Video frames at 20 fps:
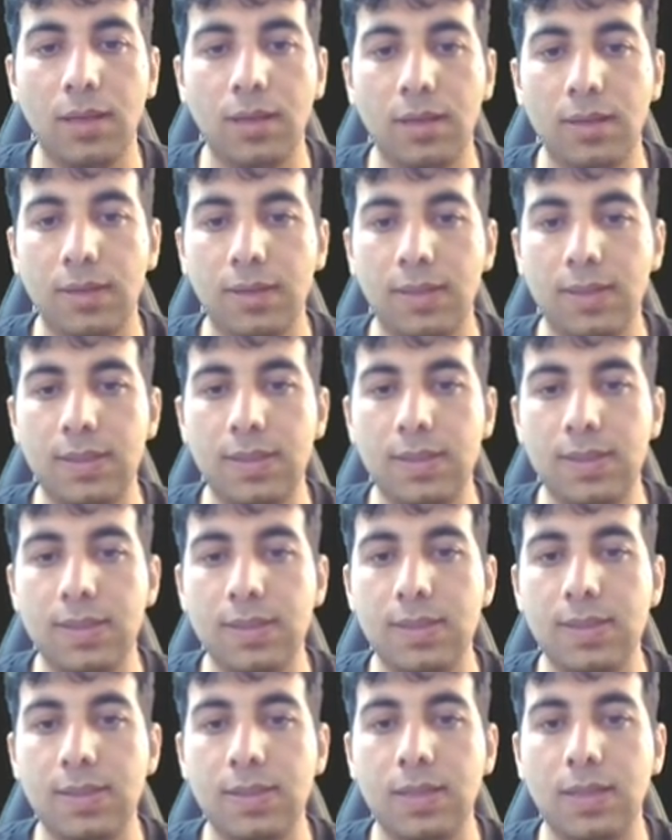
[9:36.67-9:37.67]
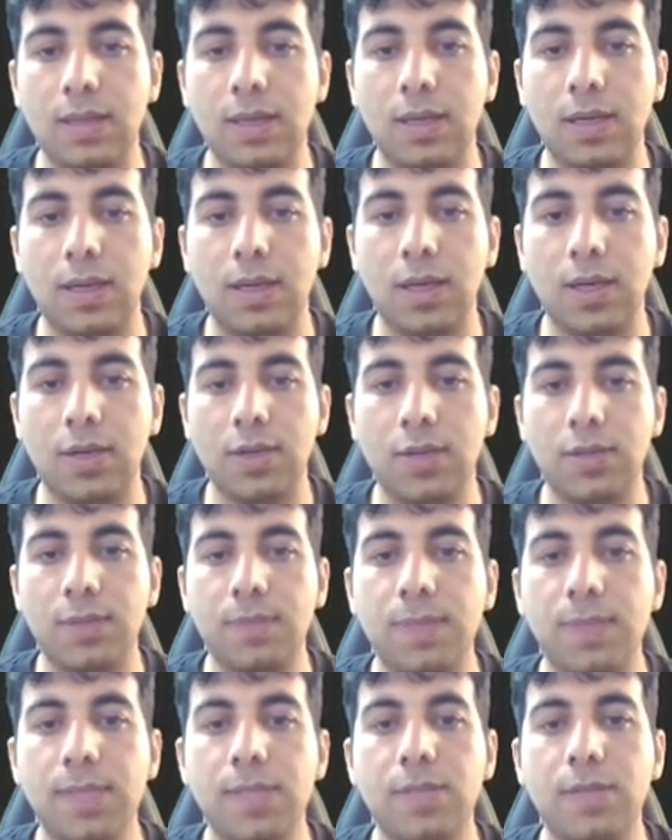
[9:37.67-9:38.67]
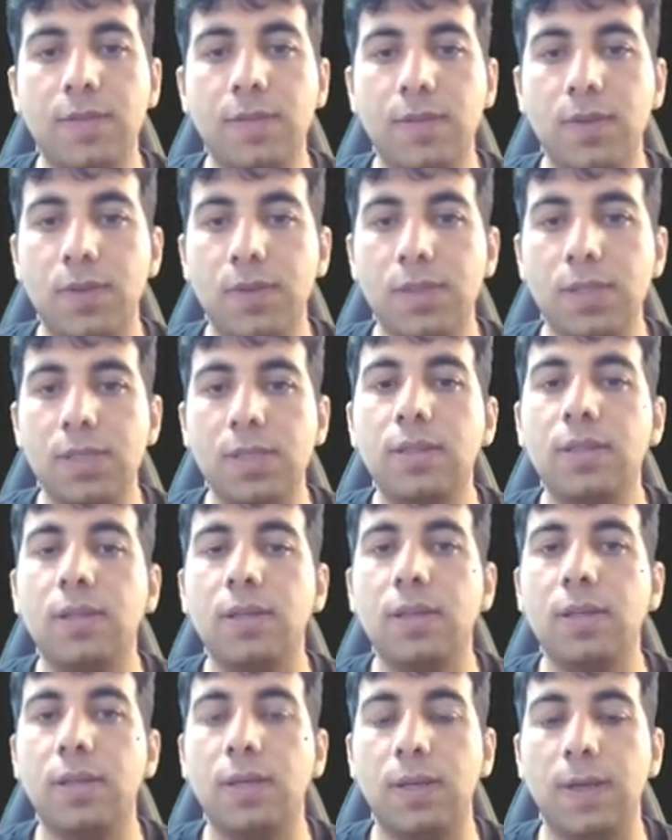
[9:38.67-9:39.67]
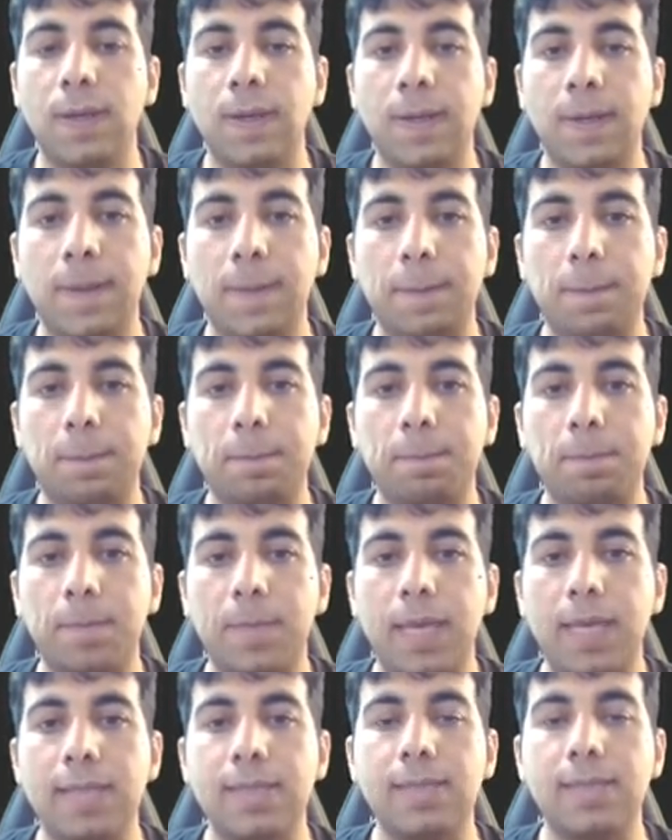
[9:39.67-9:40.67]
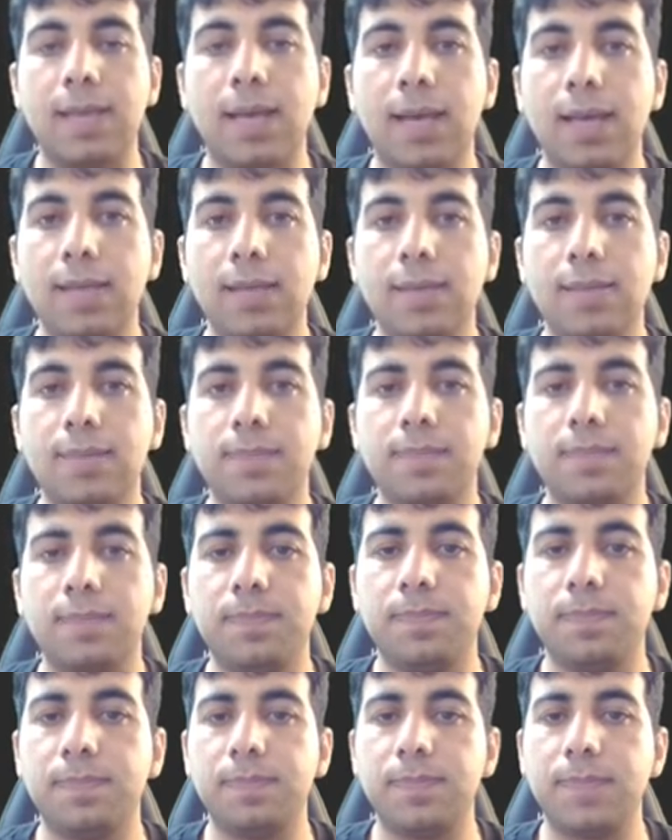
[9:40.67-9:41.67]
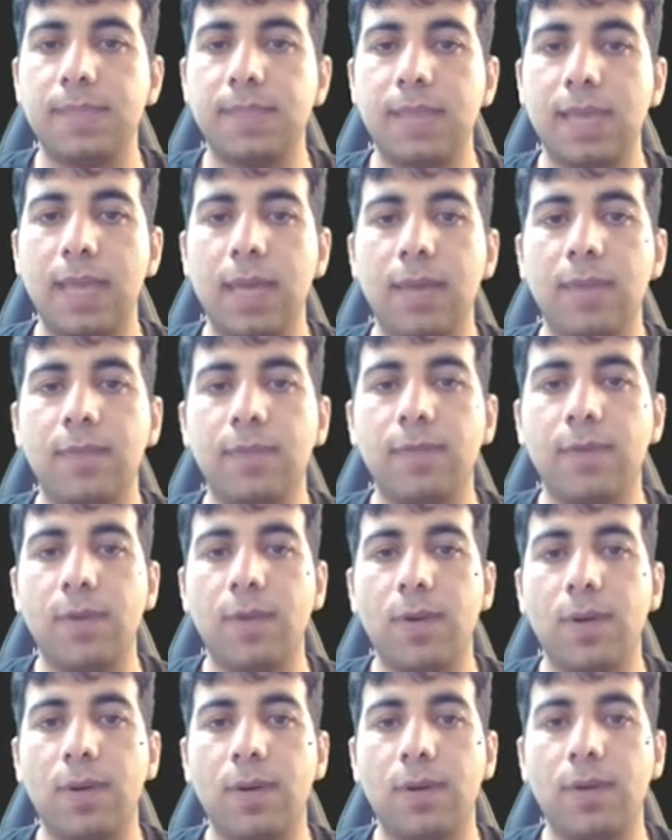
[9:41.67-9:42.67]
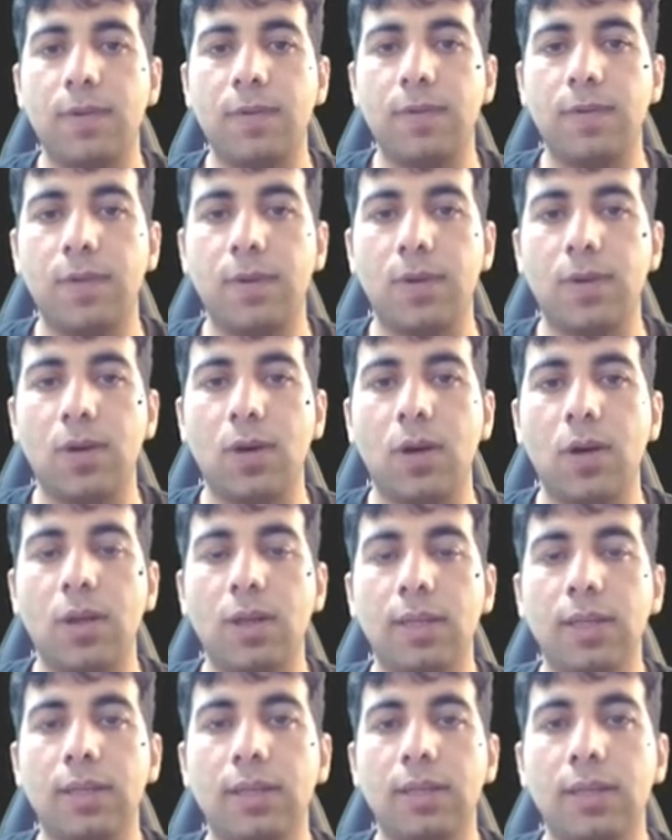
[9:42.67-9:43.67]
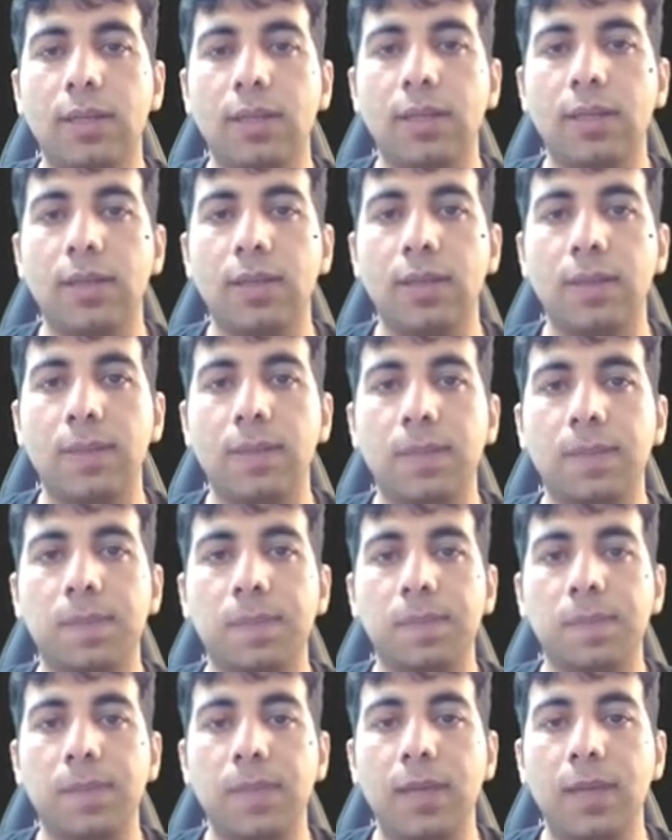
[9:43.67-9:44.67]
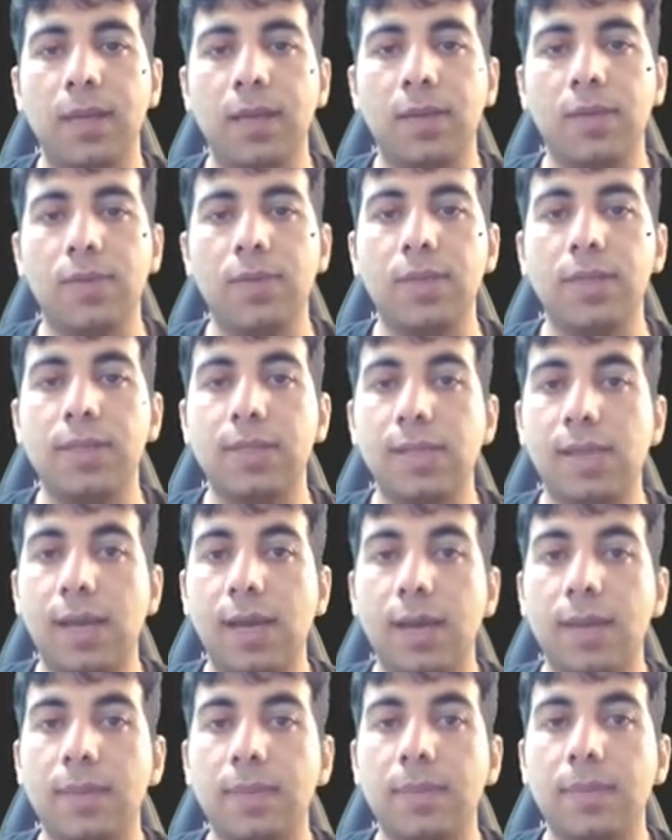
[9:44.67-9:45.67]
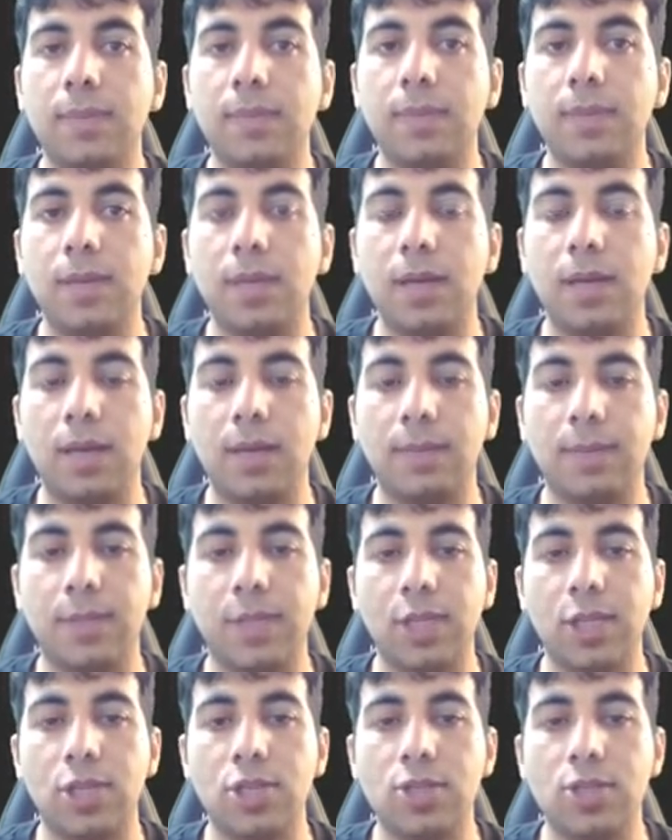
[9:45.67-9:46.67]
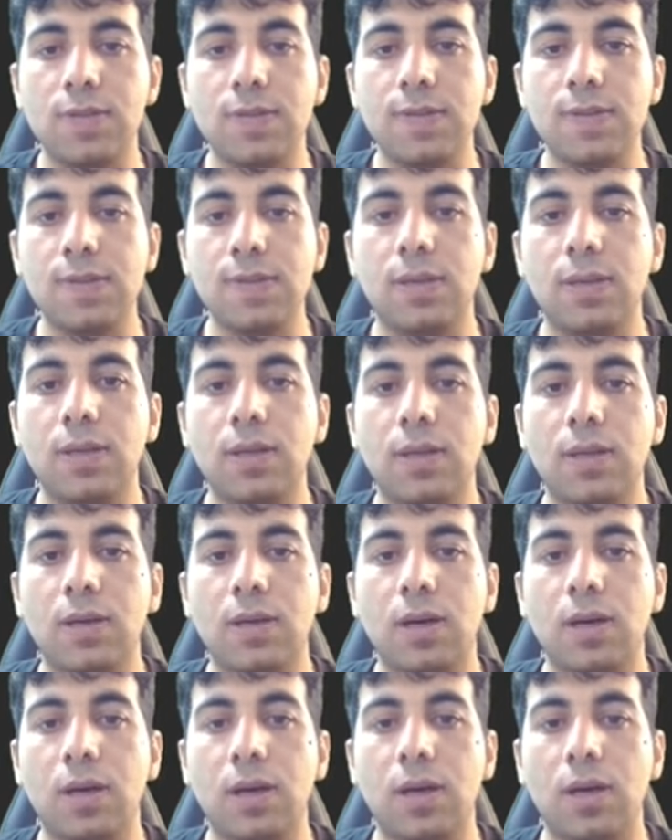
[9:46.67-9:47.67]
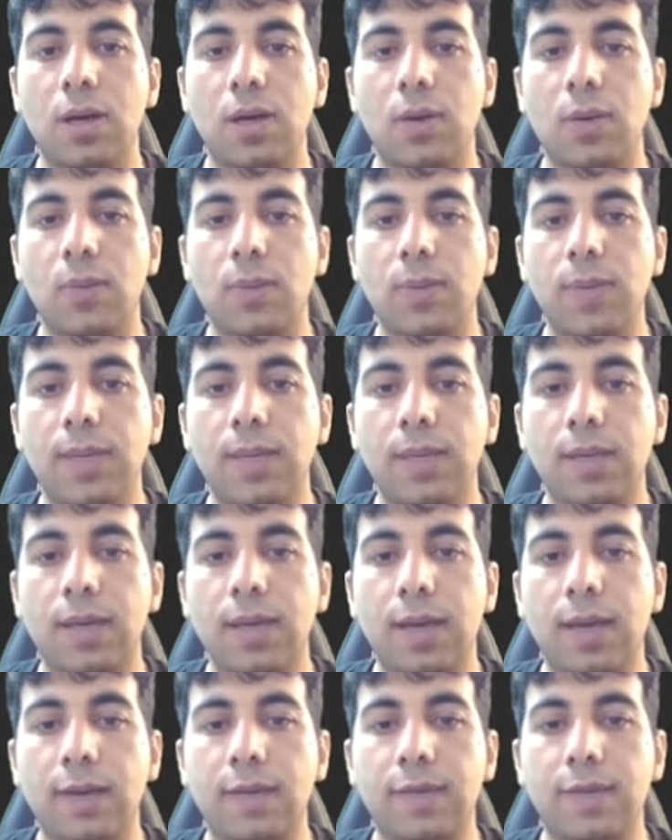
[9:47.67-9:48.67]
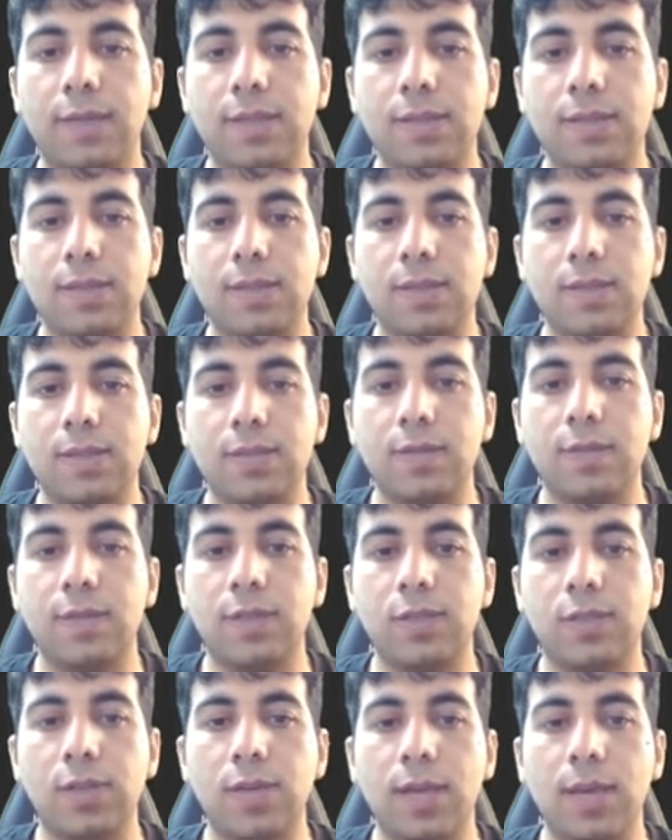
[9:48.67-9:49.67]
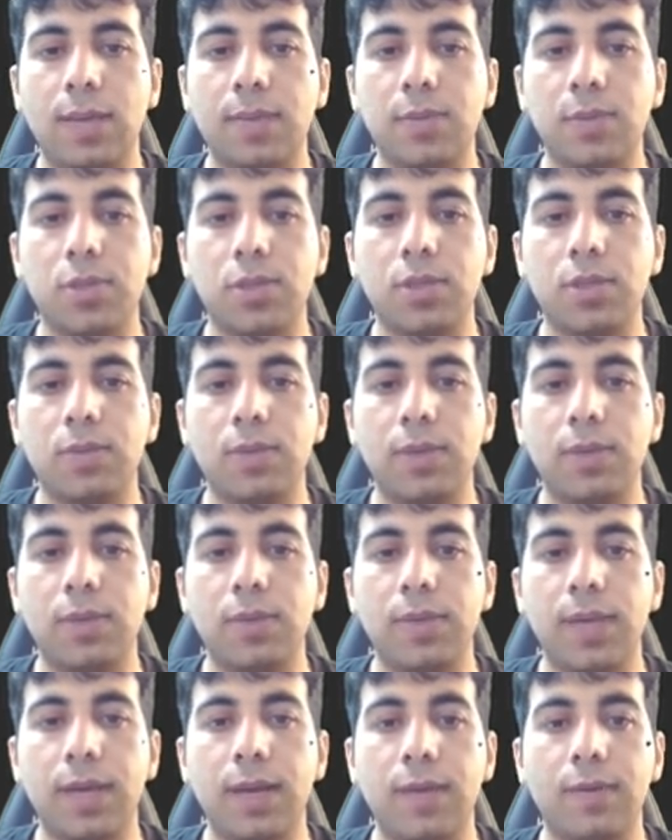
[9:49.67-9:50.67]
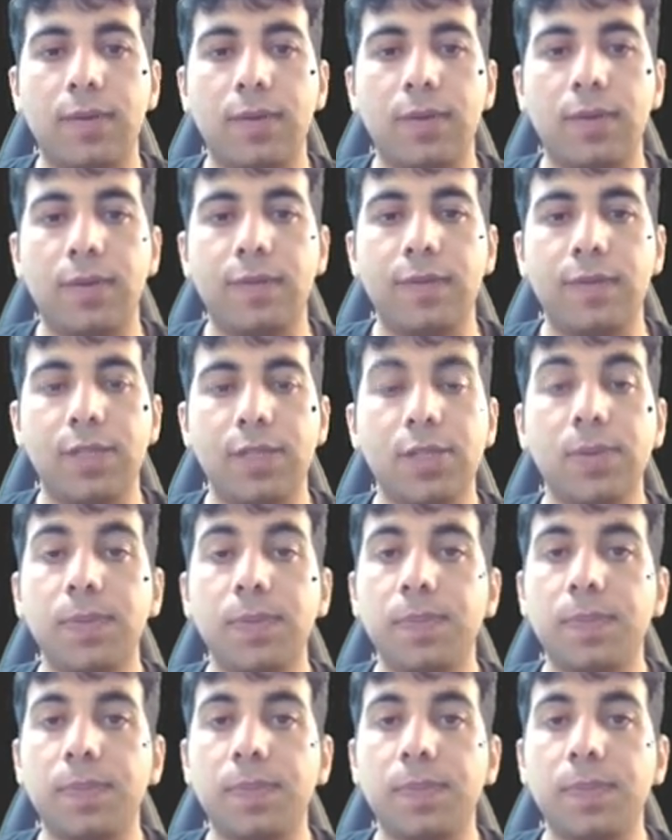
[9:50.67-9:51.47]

This is another piece of code. It's kind of same for all real-time applications. We have this video capture where we have our video